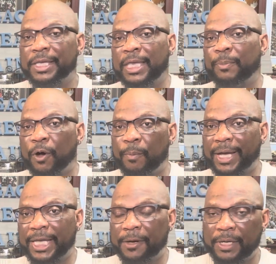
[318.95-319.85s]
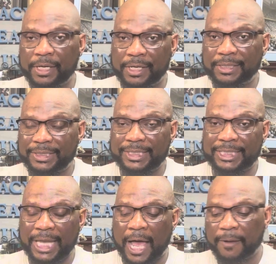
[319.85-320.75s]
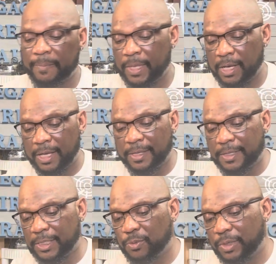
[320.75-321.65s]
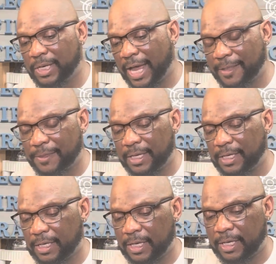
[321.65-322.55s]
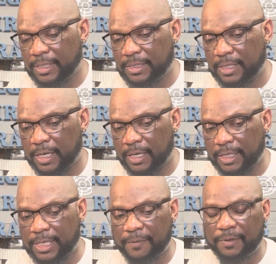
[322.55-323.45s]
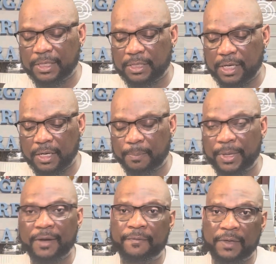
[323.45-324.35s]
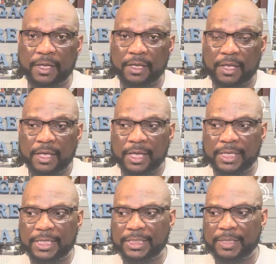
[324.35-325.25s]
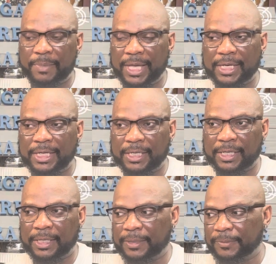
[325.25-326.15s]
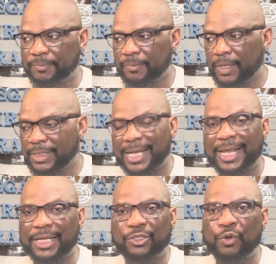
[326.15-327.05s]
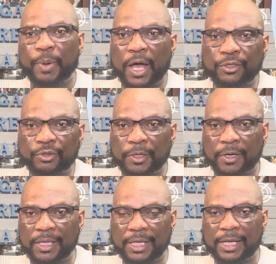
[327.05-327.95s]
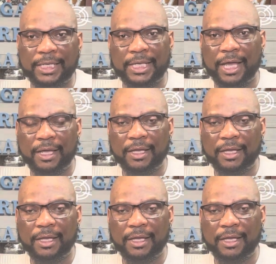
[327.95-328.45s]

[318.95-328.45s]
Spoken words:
Keep all my carry guns stopped. This one I think is definitely gonna benefit it. It doesn't make it it's not like a 2-pound trigger or anything like that.